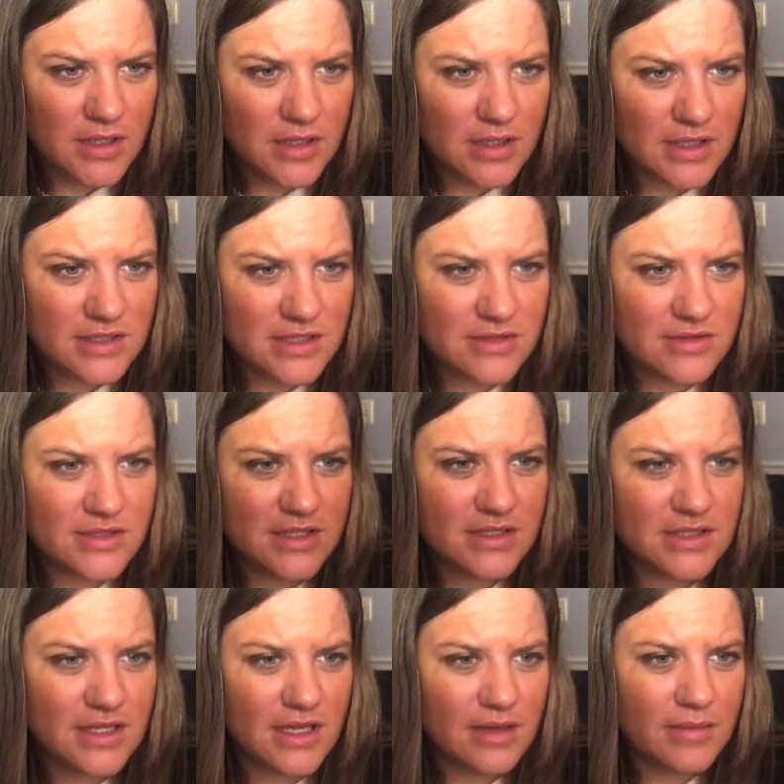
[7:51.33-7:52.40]
Let's use
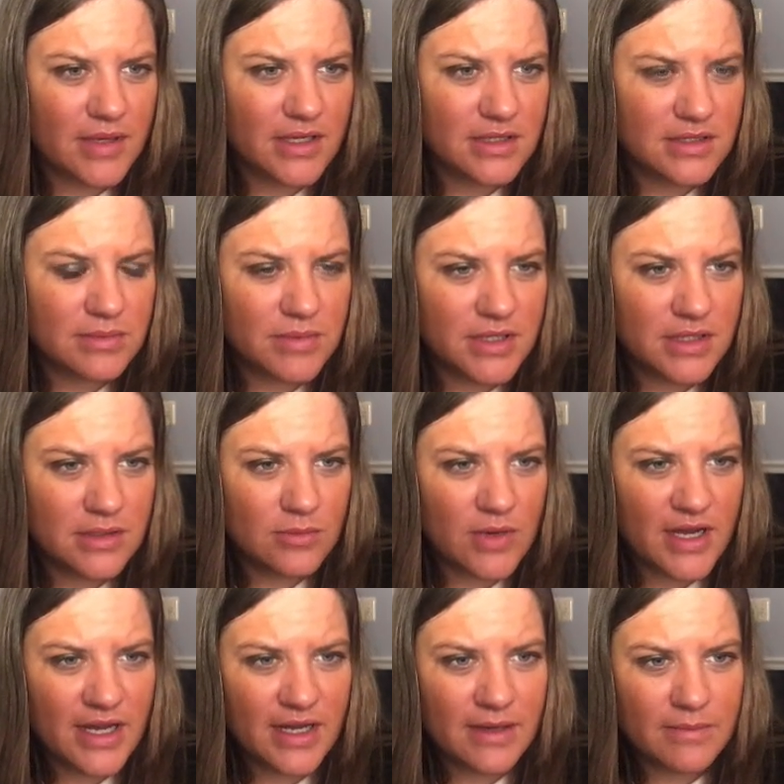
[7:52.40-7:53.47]
this database,
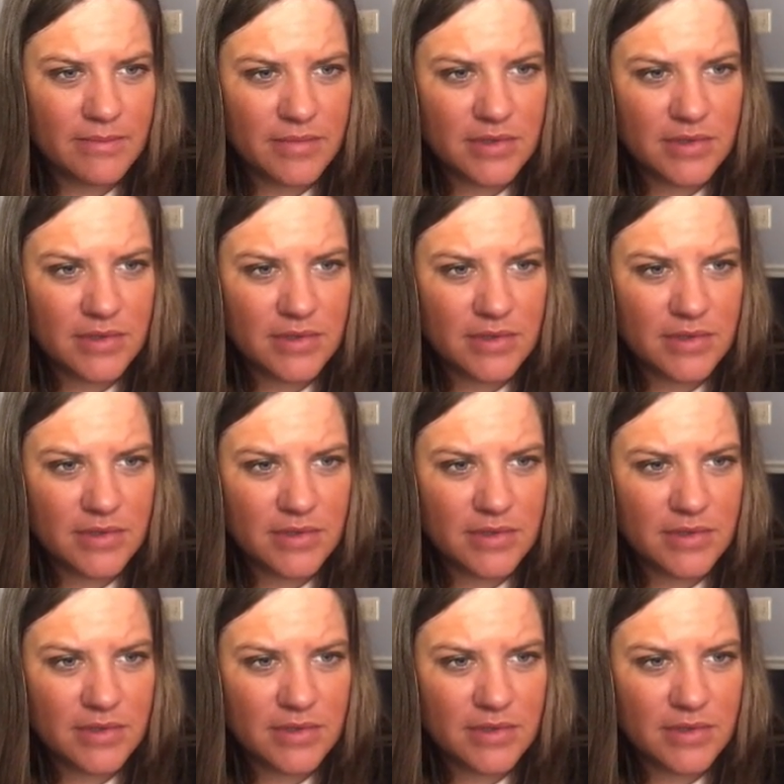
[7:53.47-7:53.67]
BWAP.